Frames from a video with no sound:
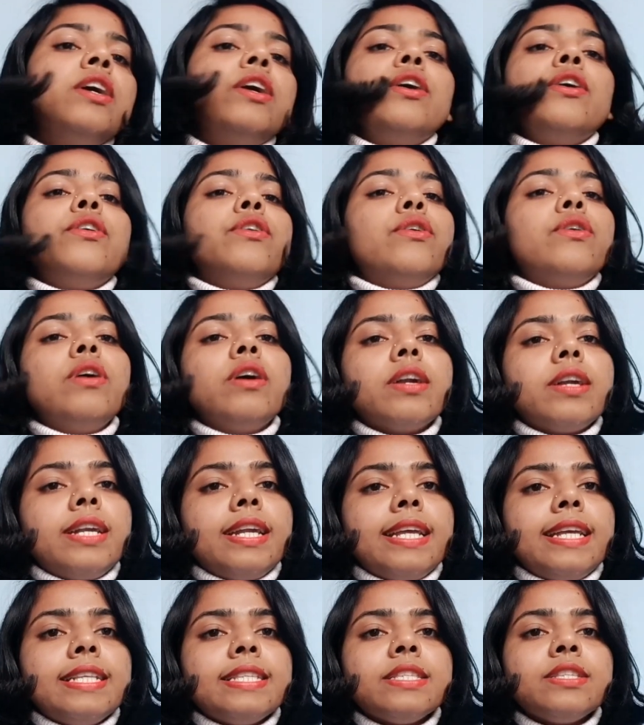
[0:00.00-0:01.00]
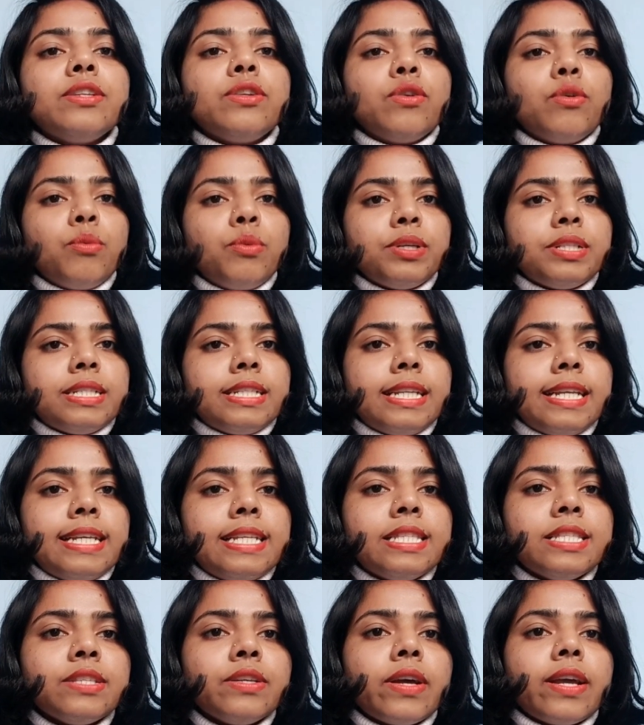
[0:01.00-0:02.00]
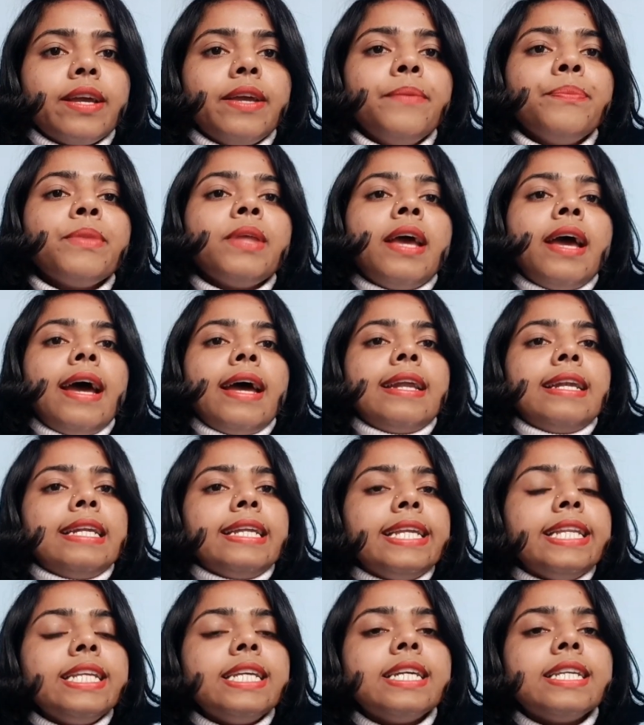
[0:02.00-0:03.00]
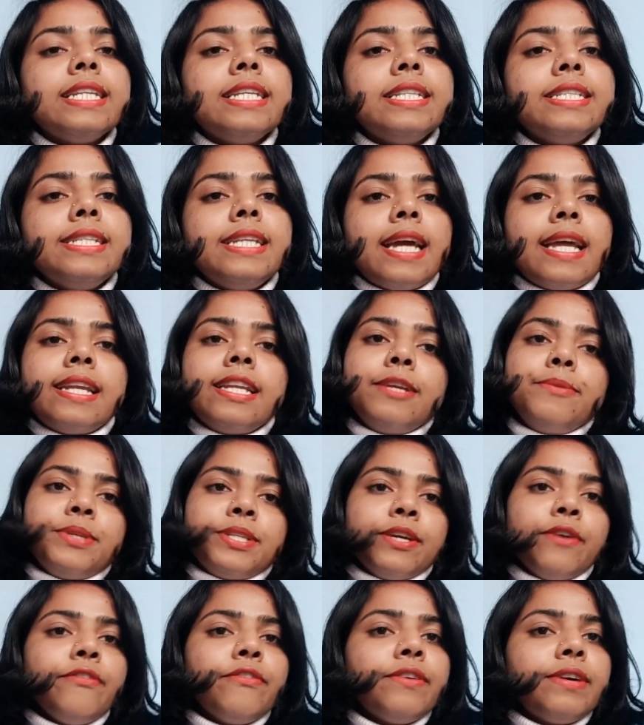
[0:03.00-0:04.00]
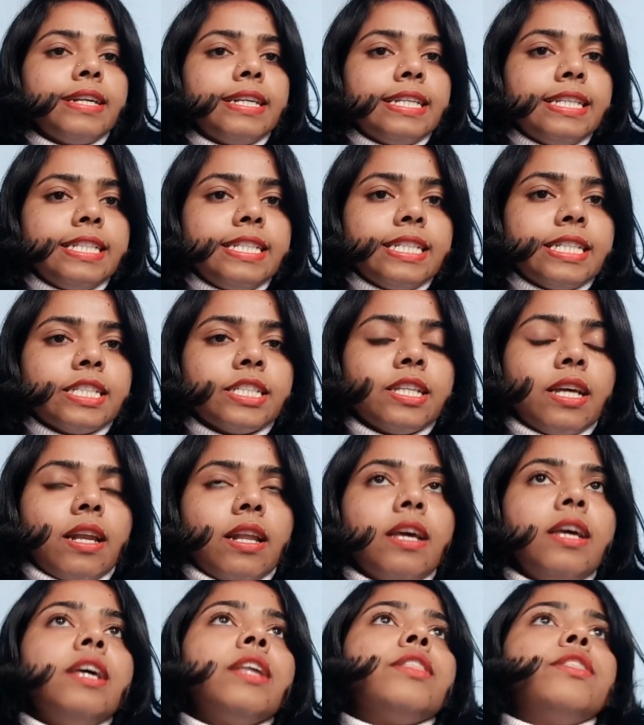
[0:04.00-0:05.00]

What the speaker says: robustness, okay, and linearity and limit of detection.